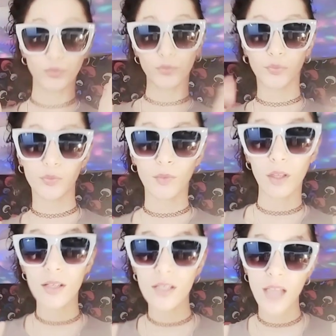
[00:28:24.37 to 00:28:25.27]

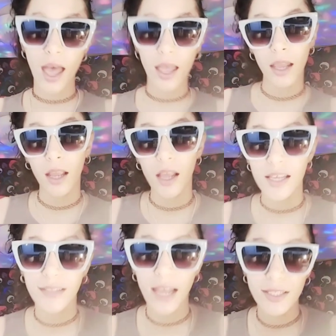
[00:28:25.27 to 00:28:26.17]
Is that is
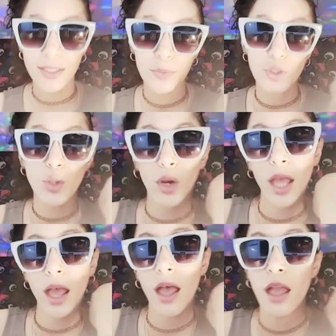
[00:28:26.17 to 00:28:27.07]
that some sort
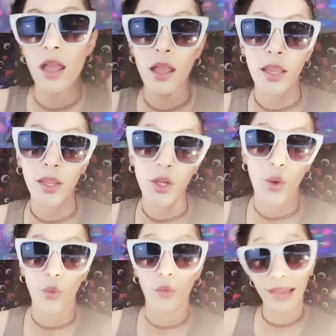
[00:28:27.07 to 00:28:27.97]
of you
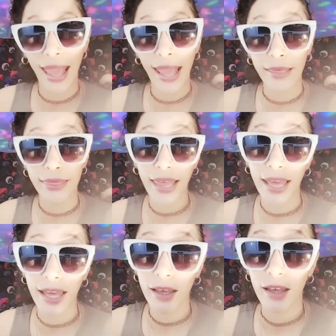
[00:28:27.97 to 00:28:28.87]
know gay thing?